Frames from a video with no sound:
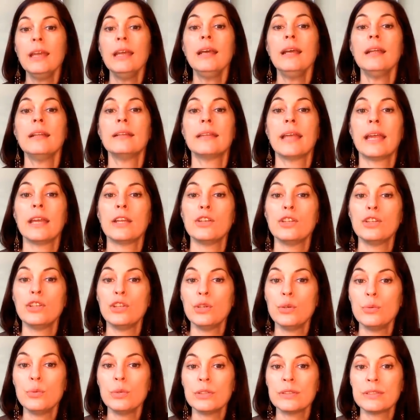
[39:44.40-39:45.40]
then you
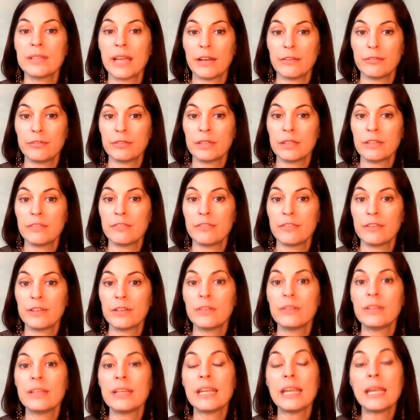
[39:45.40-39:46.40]
will definitely feel
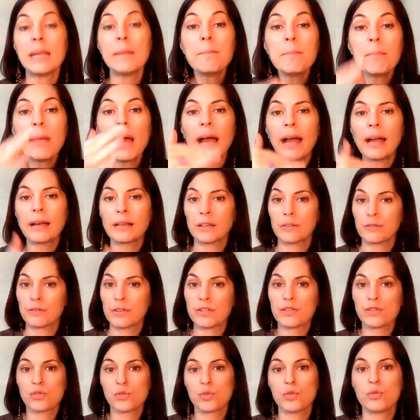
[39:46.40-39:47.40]
the impact of
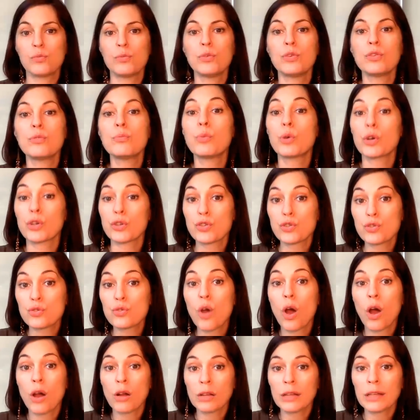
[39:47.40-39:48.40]
this new moon more
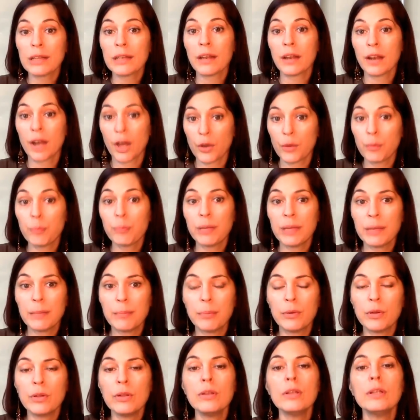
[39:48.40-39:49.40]
strongly than other
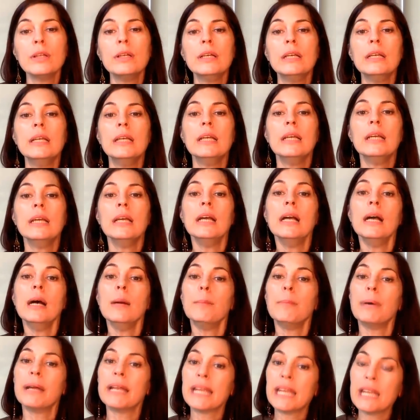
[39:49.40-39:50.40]
people.
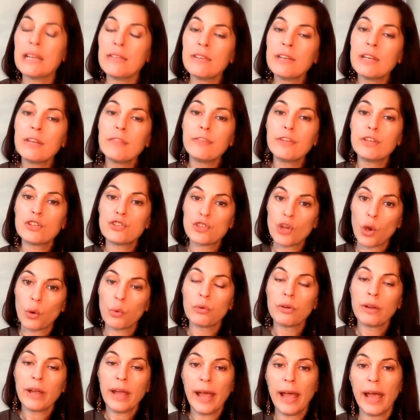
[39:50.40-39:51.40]
But even if you don't
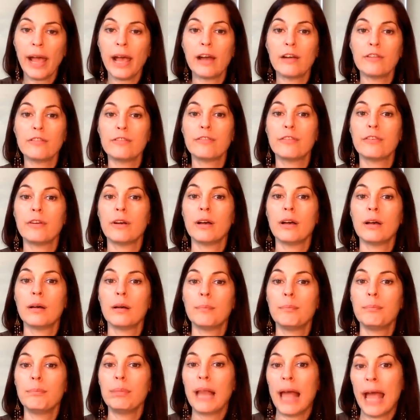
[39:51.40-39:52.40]
have
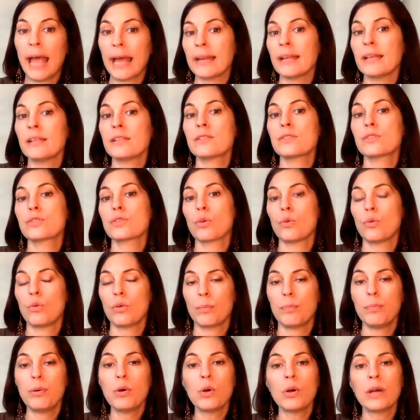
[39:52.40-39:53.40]
planets or
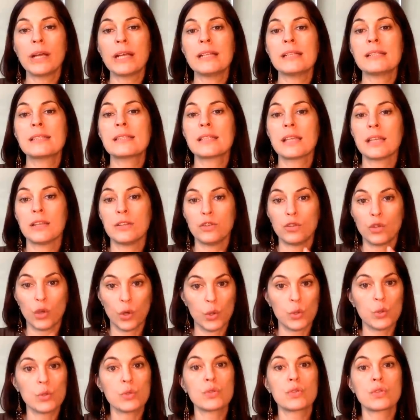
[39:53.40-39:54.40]
points in
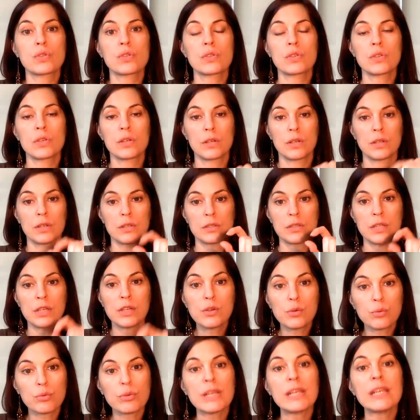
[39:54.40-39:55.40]
those
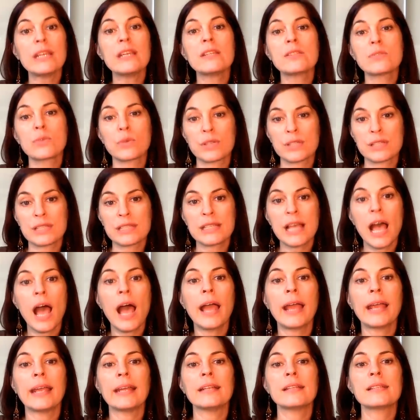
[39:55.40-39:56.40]
degrees or
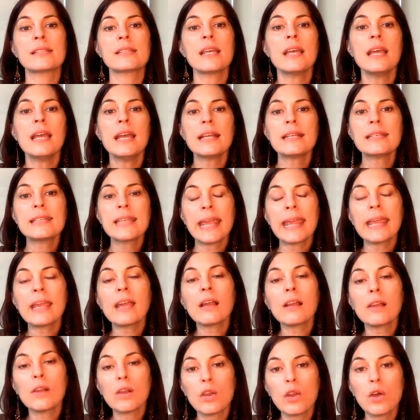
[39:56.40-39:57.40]
signs, take a
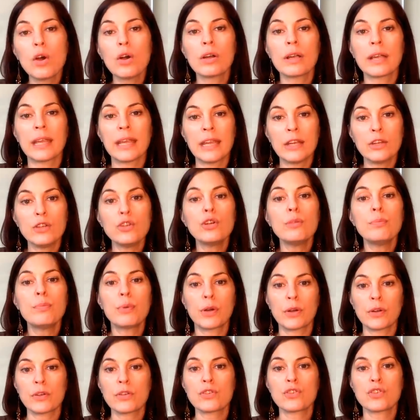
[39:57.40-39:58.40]
look in your
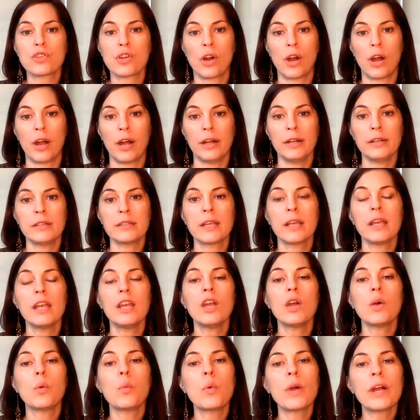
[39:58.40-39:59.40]
birth chart.
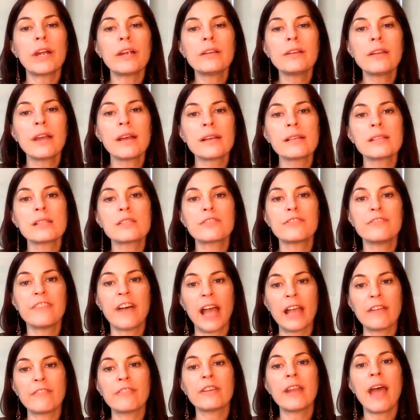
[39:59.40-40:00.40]
Where does
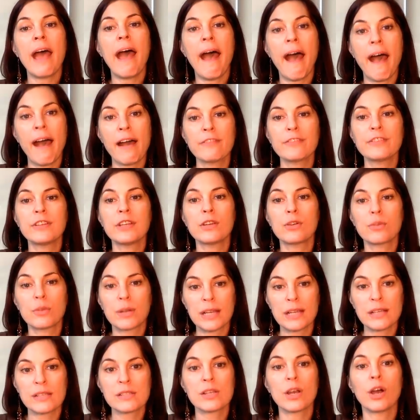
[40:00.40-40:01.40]
5.5
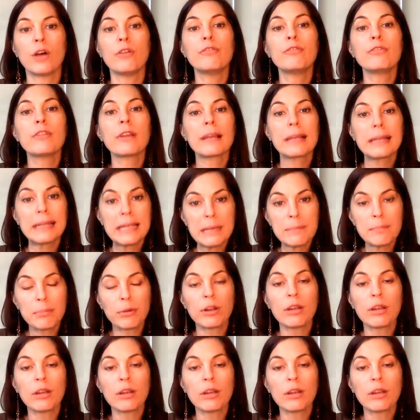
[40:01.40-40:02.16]
degrees of Libra